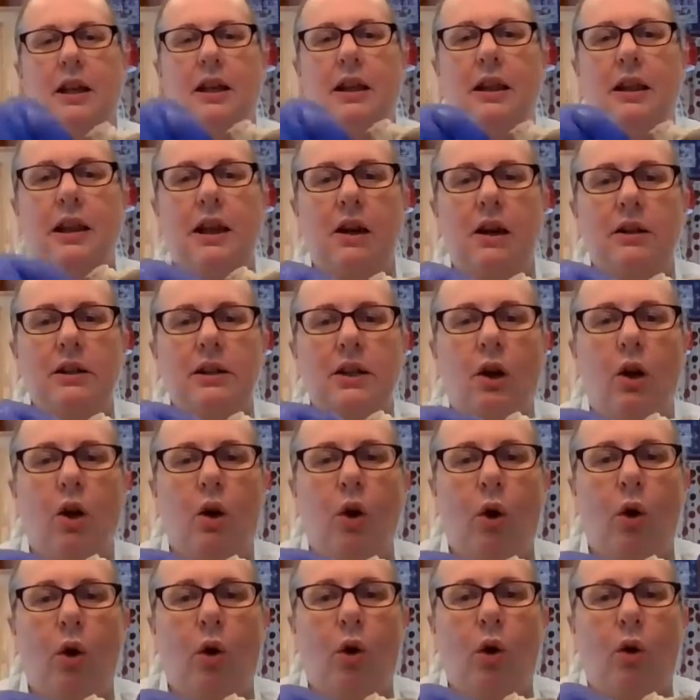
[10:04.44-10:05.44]
there's a
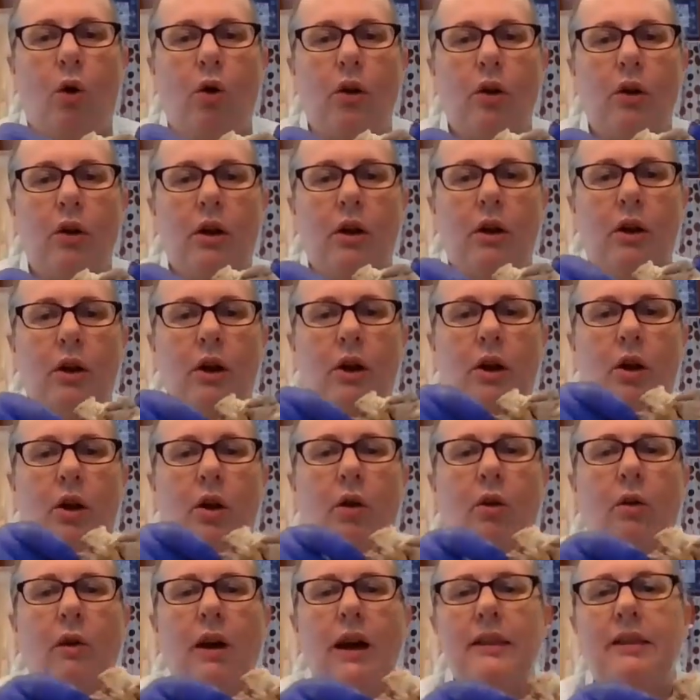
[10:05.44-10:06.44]
hole
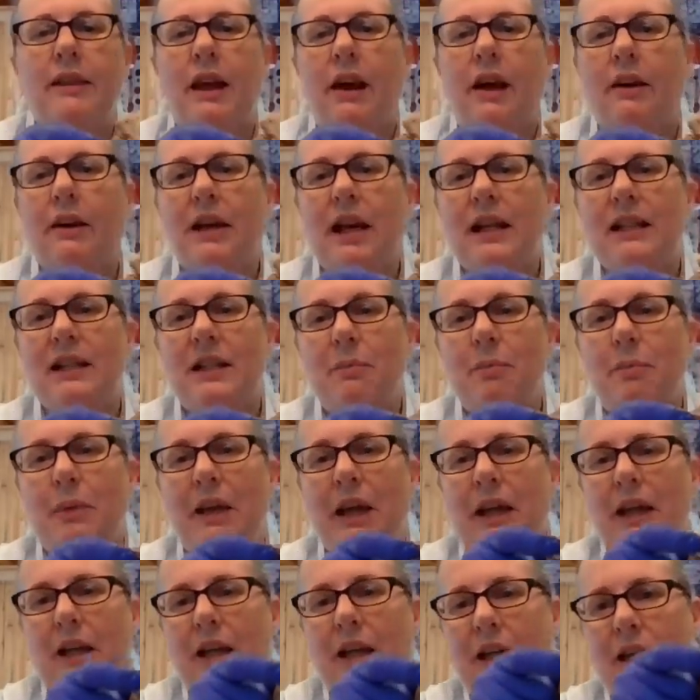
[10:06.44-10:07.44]
right there, nice and
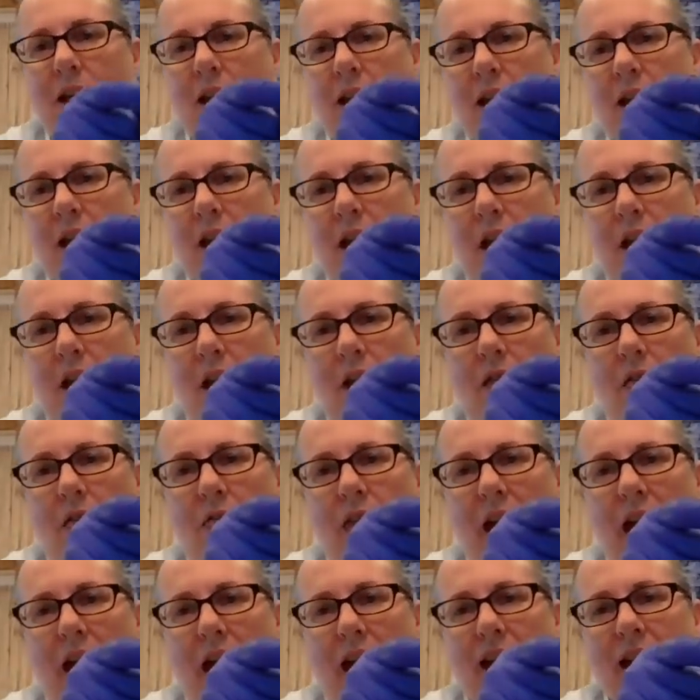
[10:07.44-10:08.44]
big.
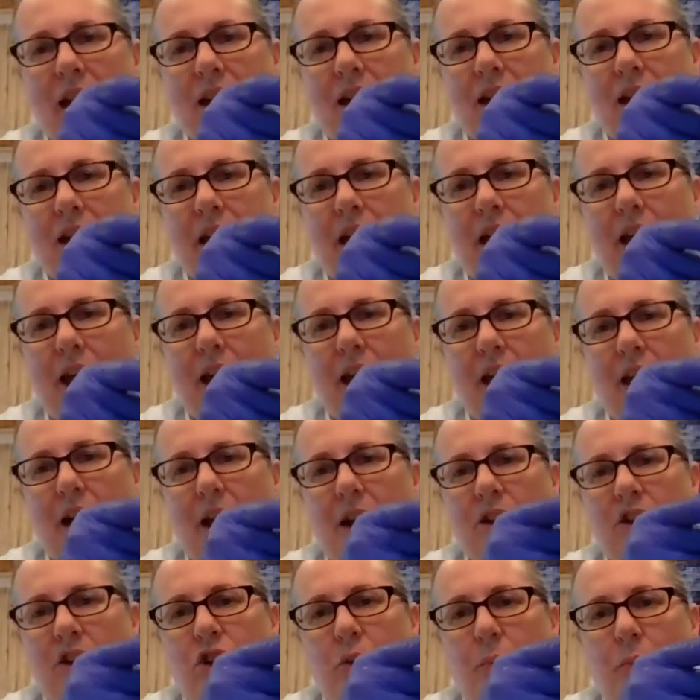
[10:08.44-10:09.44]
That is the
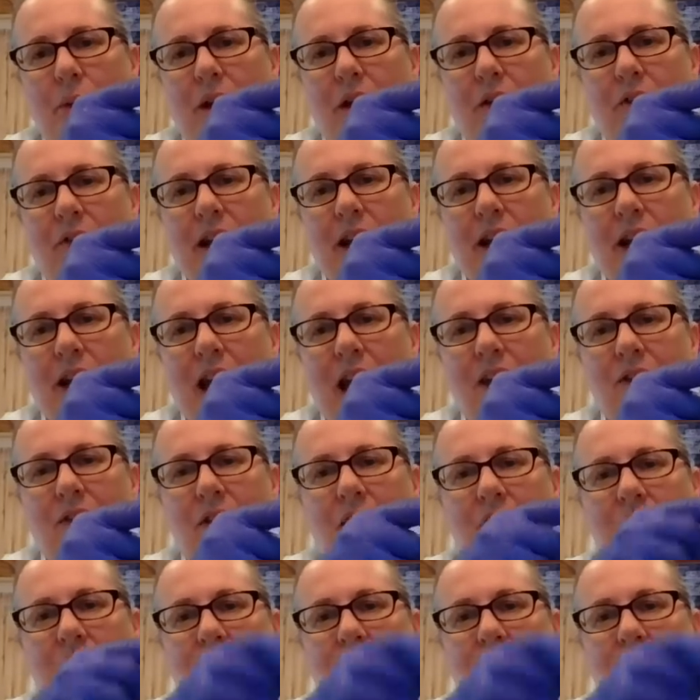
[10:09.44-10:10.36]
superior vena cava.